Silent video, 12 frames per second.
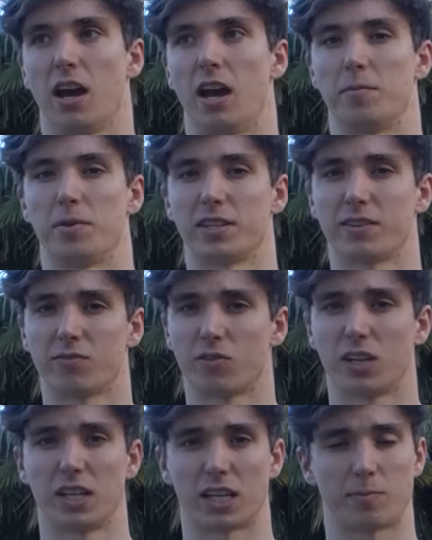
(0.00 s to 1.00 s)
I didn't
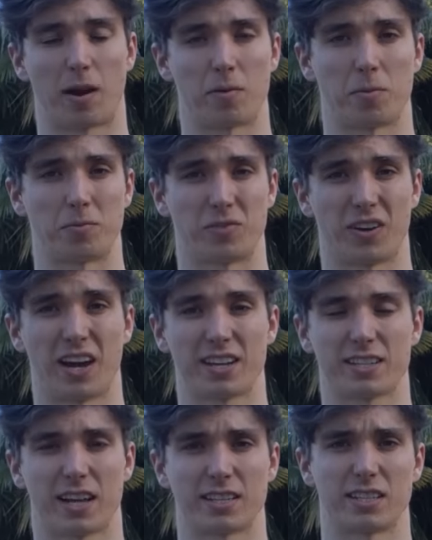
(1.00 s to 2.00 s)
really experiment with
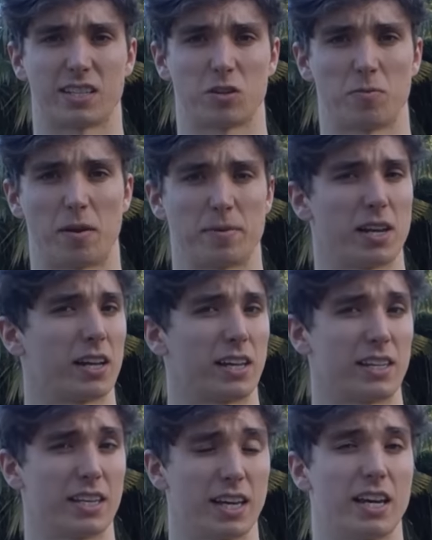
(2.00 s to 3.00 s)
handstands until maybe like a
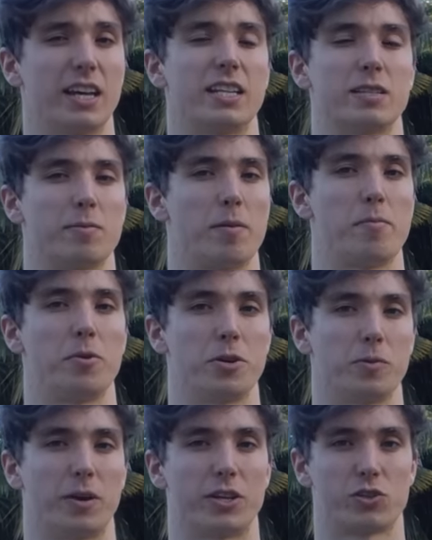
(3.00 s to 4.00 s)
year into my
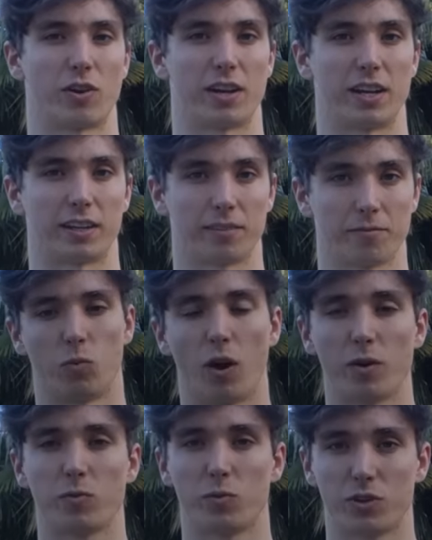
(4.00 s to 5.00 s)
bodyweight training.
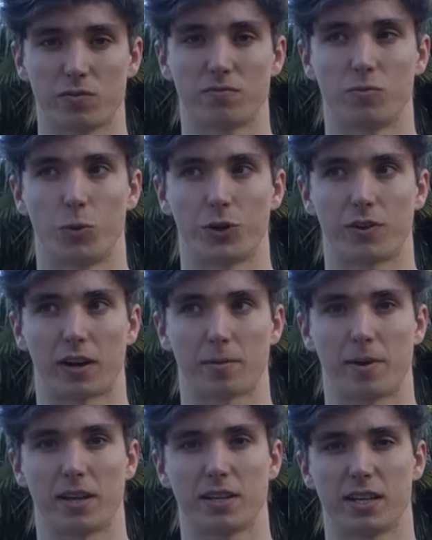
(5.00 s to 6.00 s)
What I would
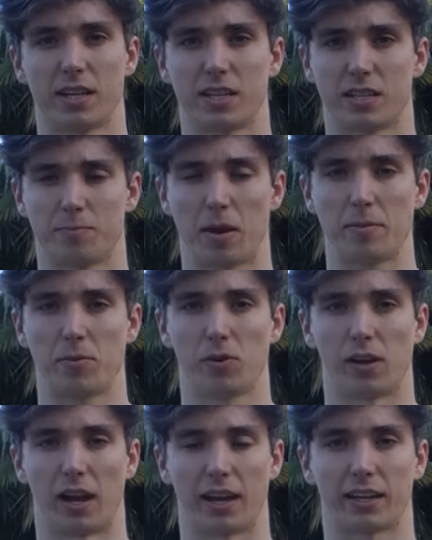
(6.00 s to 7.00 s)
recommend is people
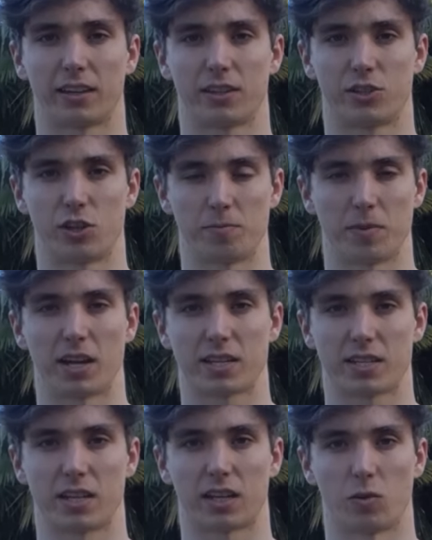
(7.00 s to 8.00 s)
like
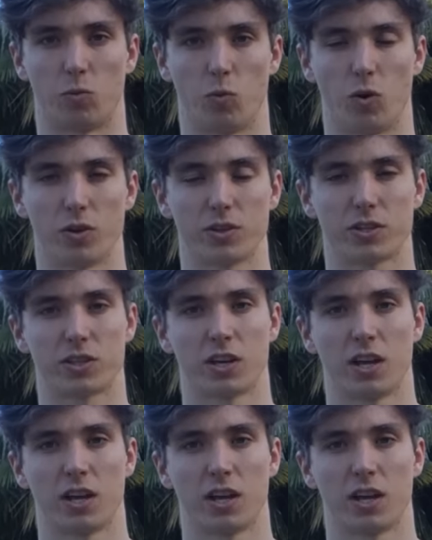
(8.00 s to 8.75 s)
Gymnastic WOD.